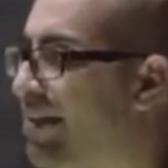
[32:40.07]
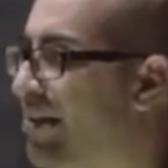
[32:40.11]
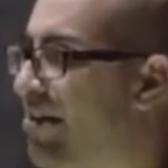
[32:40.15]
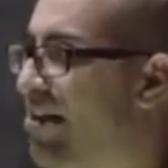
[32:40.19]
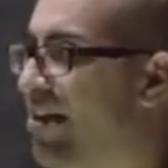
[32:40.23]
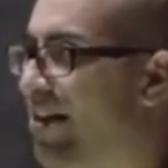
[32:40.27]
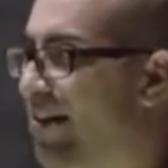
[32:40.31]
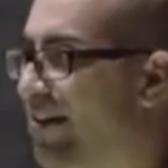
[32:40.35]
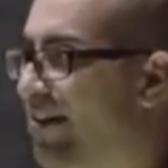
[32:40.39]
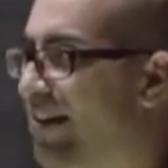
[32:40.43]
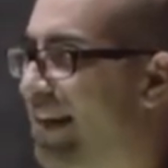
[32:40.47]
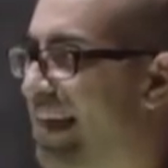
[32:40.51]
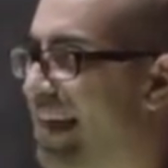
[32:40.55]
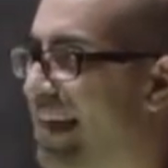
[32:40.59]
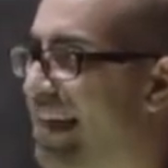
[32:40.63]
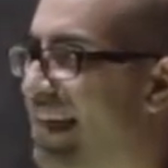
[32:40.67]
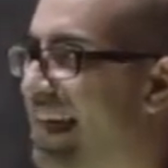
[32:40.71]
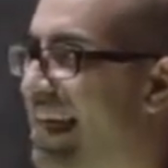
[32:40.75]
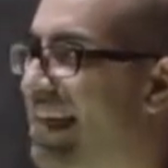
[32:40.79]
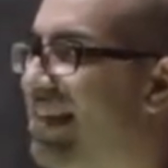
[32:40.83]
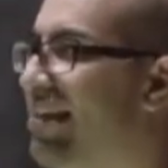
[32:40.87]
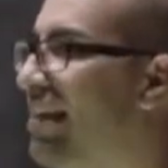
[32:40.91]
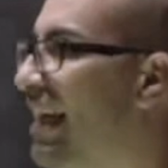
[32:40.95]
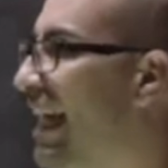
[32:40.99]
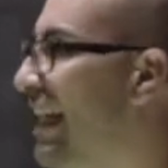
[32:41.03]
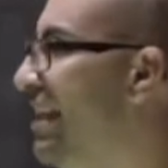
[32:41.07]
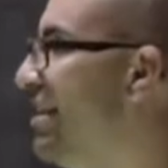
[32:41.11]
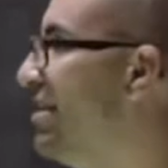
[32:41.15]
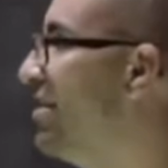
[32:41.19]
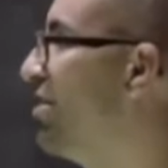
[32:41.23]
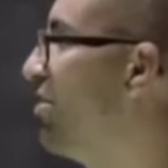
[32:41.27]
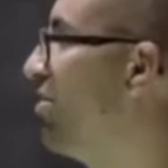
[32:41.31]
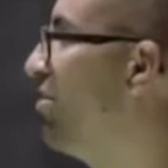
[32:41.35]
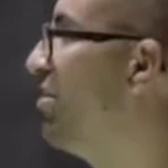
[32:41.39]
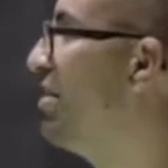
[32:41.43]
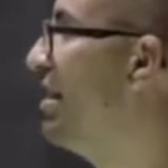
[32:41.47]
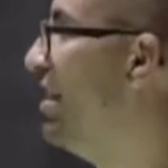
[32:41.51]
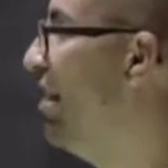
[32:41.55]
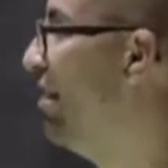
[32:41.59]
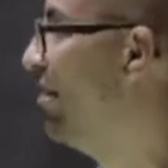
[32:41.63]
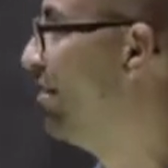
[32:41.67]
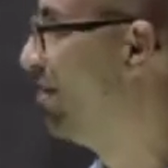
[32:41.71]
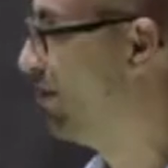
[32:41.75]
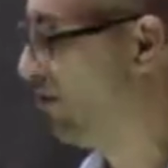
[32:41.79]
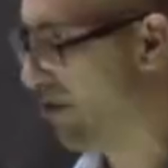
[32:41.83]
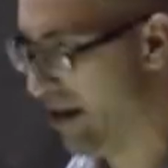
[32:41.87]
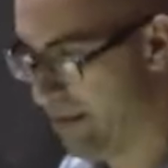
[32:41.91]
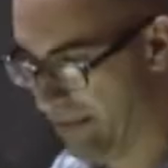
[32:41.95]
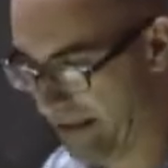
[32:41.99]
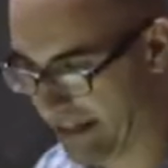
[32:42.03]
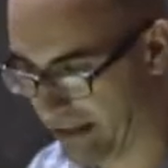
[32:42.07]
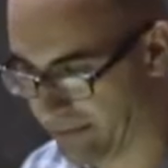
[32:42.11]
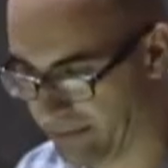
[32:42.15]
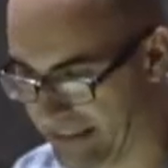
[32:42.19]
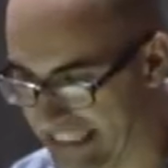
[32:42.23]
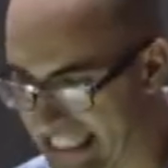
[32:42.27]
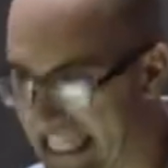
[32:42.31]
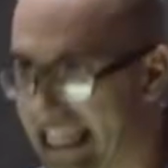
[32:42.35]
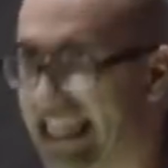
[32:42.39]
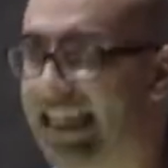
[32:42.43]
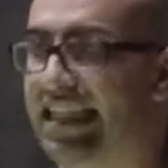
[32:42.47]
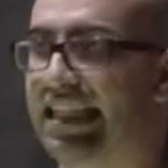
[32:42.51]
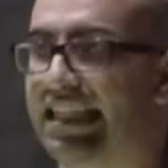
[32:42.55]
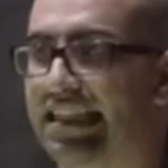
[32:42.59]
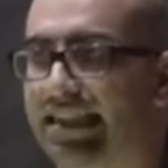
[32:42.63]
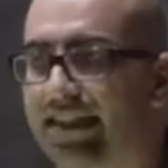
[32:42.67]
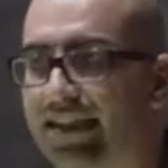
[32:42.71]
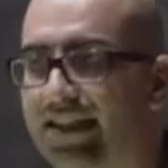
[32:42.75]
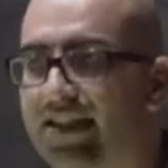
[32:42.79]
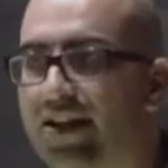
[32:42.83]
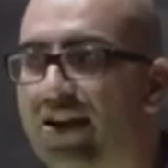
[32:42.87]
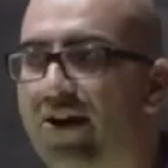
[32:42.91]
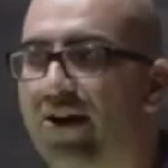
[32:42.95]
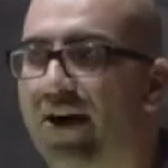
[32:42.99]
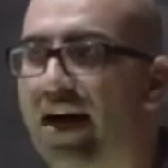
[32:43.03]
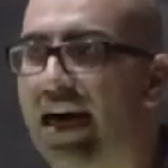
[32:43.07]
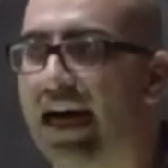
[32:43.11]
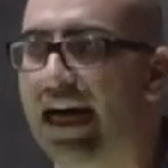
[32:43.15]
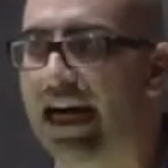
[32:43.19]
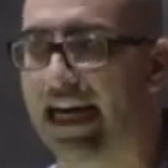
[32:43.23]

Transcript: you know, and I kind of you know, screaming obscenities, you know.